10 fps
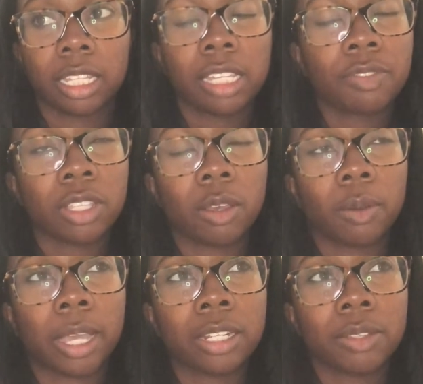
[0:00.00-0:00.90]
even
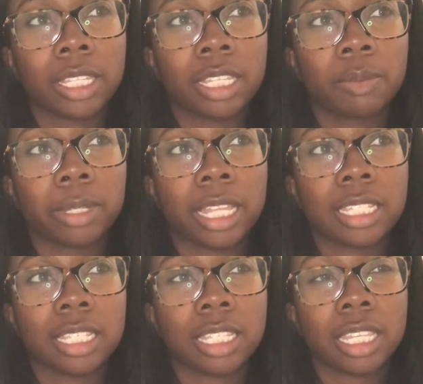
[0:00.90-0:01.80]
though I don't think he
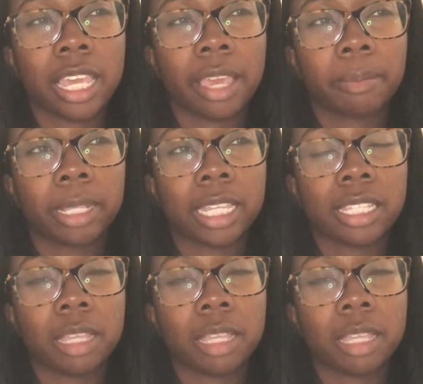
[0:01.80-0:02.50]
realizes he can't place